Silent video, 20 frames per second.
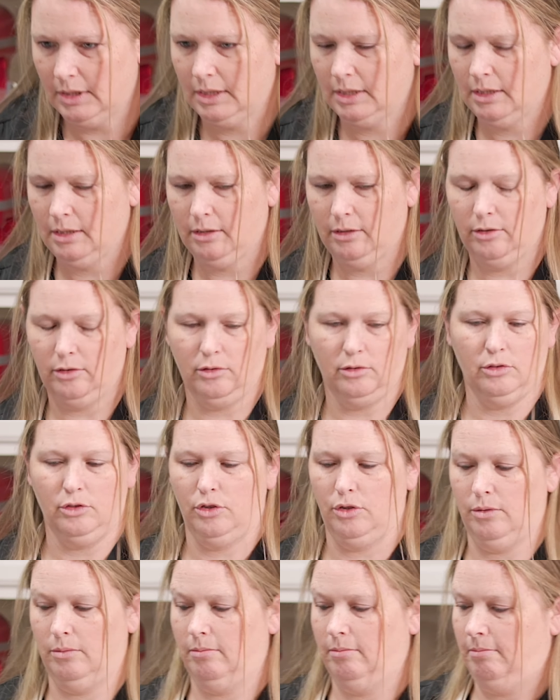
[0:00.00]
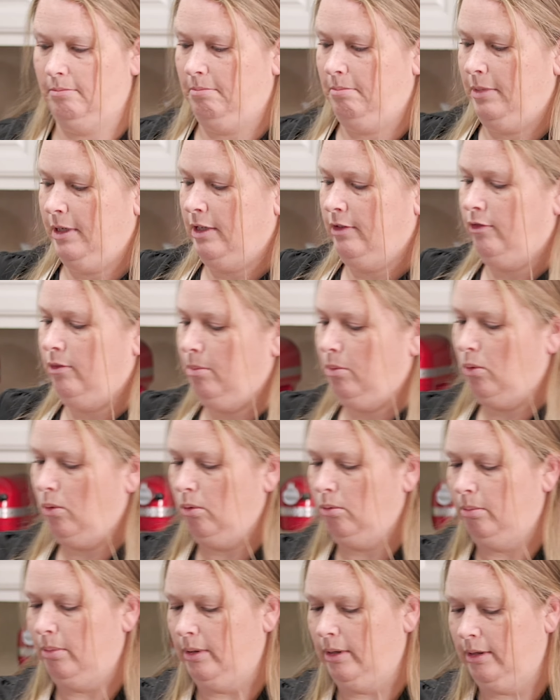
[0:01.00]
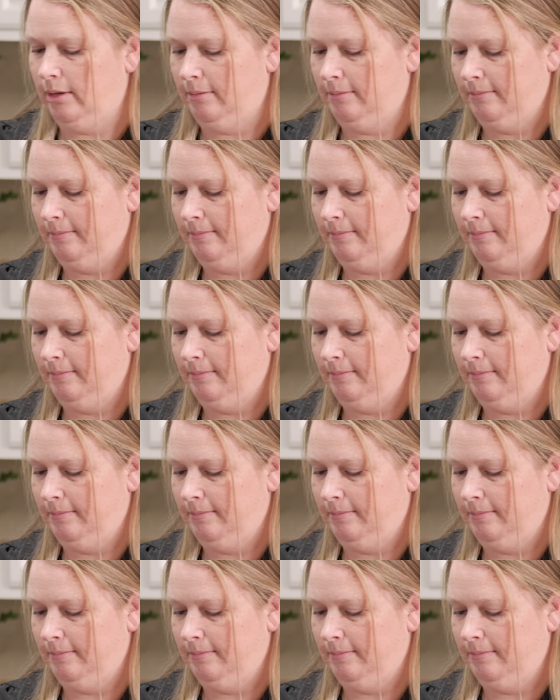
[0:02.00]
It's a little big of a bowl, but